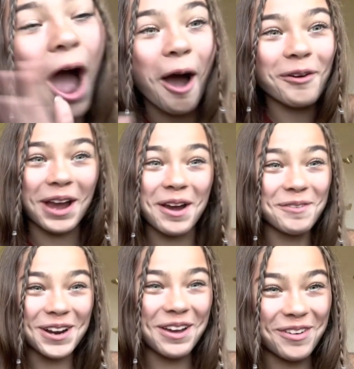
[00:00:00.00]
okay
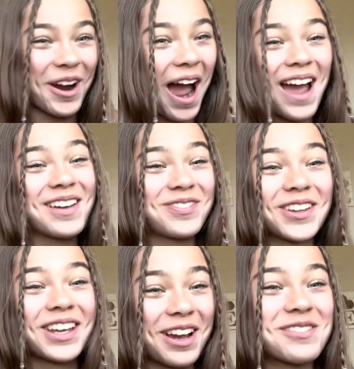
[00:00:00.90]
whatever I feel
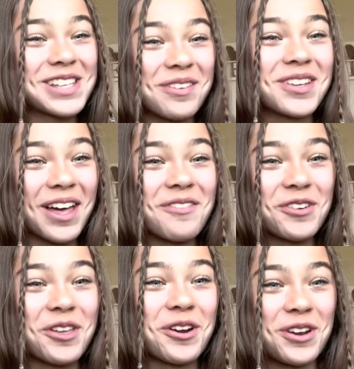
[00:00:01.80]
like I've said without
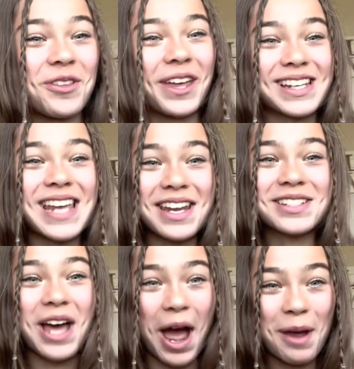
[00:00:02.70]
further ado like ten
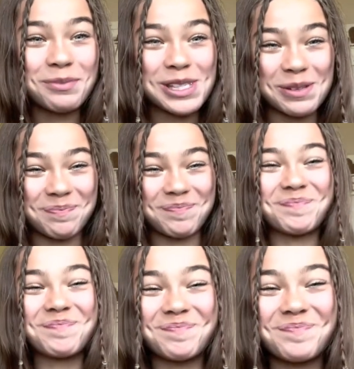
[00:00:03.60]
times.
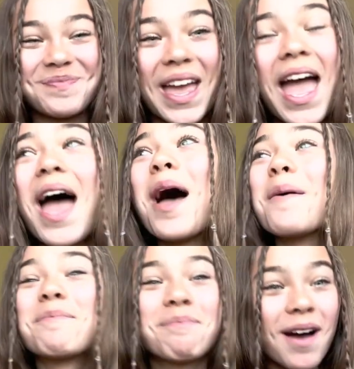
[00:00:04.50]

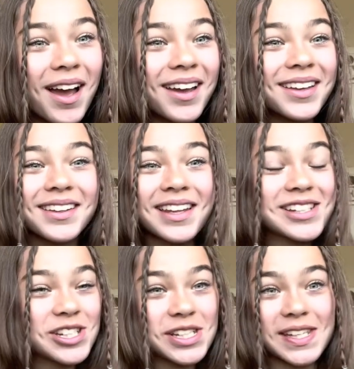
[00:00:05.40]
But
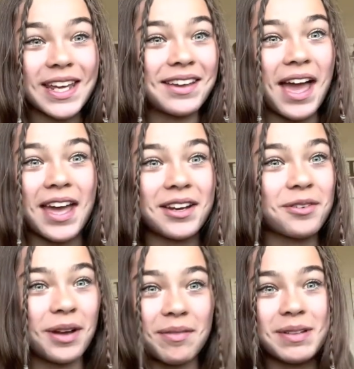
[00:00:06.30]
let's just like get into
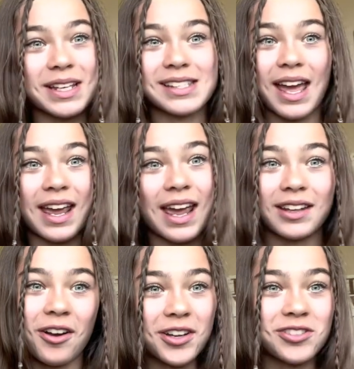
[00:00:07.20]
it because I hate
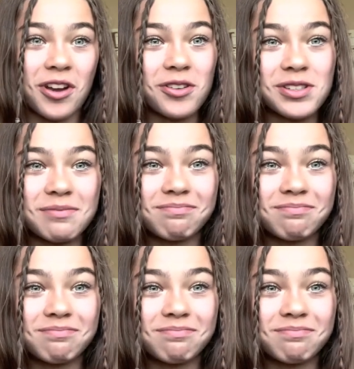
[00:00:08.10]
long intros.